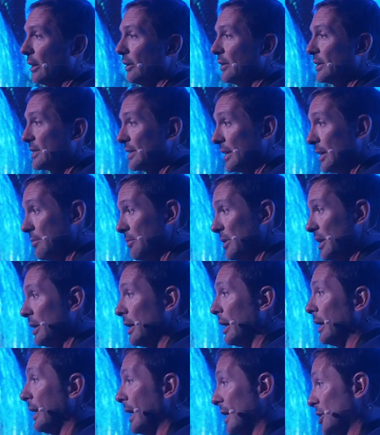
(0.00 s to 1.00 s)
areas can
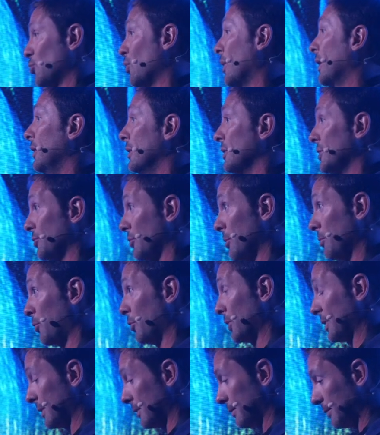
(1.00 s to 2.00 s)
be, and that's why they're so
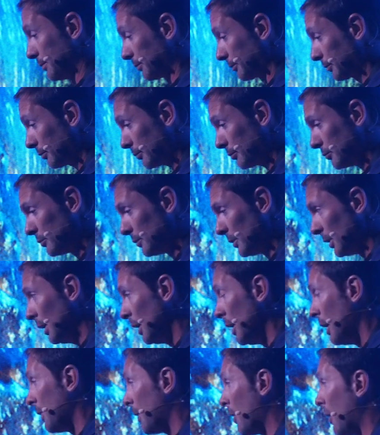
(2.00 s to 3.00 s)
important.
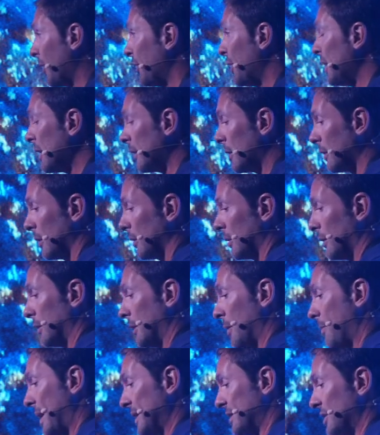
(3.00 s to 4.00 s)
Now, I think
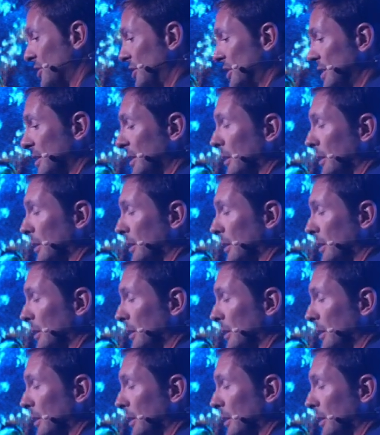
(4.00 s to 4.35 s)
the message is